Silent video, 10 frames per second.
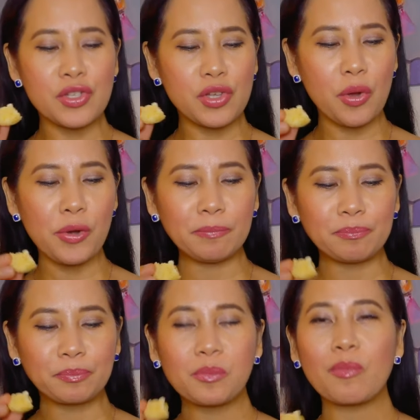So,
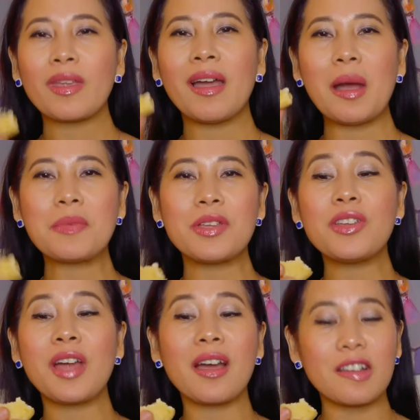
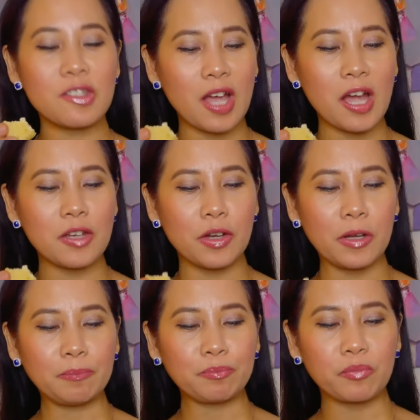yung nakagandahan
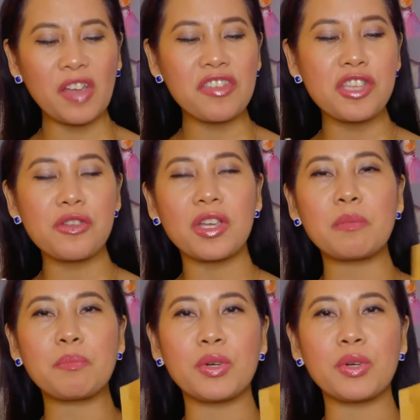nun, I think you can